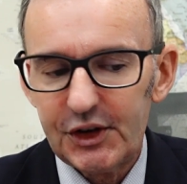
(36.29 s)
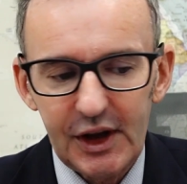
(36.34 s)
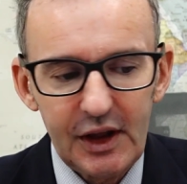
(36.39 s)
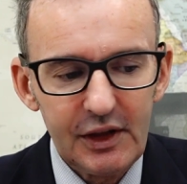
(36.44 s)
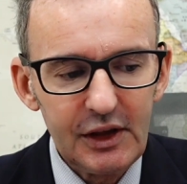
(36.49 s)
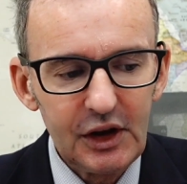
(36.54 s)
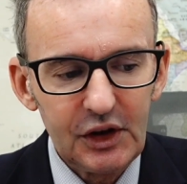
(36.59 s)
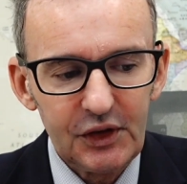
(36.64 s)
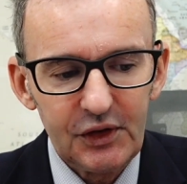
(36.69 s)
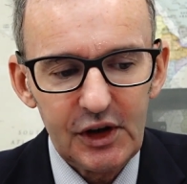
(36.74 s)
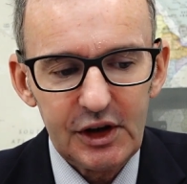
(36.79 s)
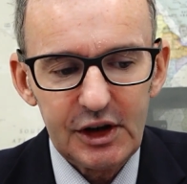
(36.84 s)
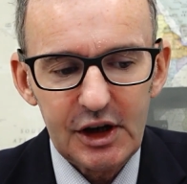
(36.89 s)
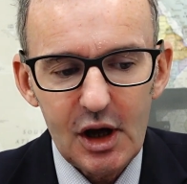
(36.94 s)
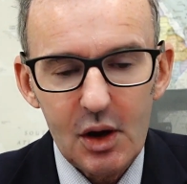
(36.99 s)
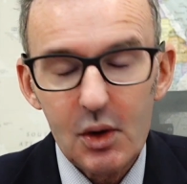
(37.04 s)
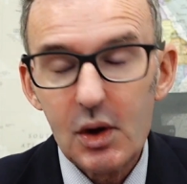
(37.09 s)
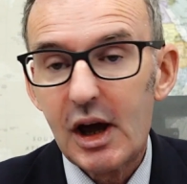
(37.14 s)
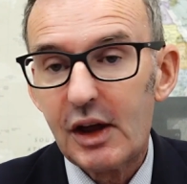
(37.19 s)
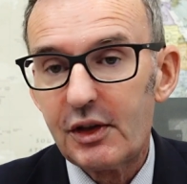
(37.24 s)
then this
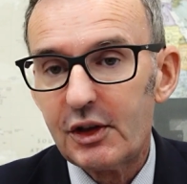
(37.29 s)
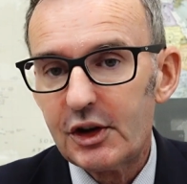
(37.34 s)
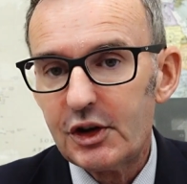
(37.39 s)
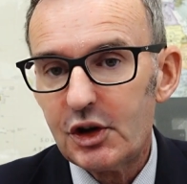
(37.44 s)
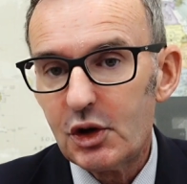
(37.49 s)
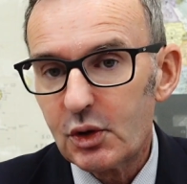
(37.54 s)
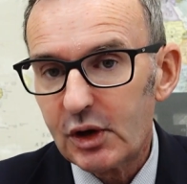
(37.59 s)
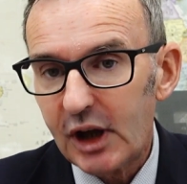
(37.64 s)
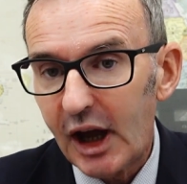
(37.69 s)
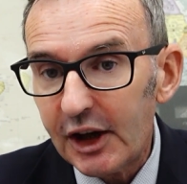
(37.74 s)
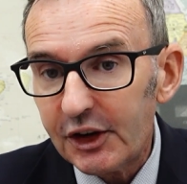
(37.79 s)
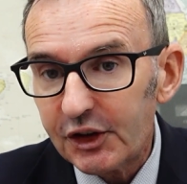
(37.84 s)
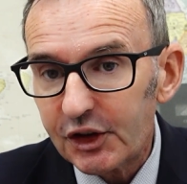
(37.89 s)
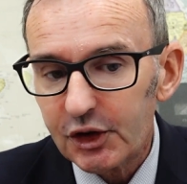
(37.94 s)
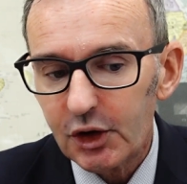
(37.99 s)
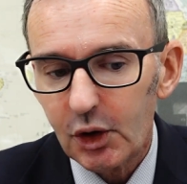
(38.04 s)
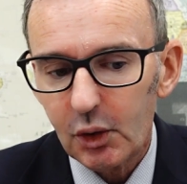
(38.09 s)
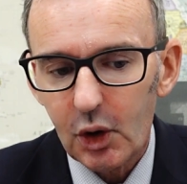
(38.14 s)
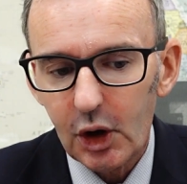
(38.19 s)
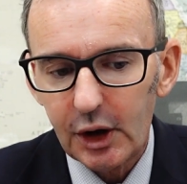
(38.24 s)
video and the new case
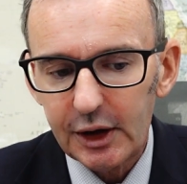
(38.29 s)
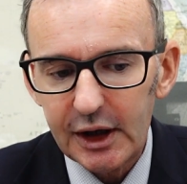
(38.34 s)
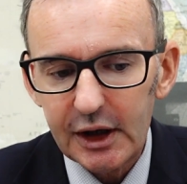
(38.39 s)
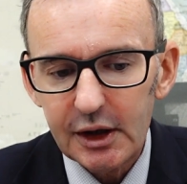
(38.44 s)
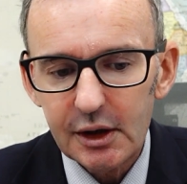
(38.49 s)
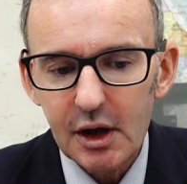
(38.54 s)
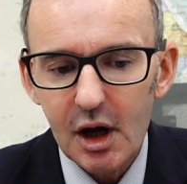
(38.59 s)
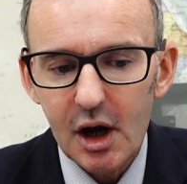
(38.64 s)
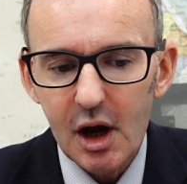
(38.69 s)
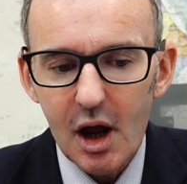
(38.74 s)
law on it,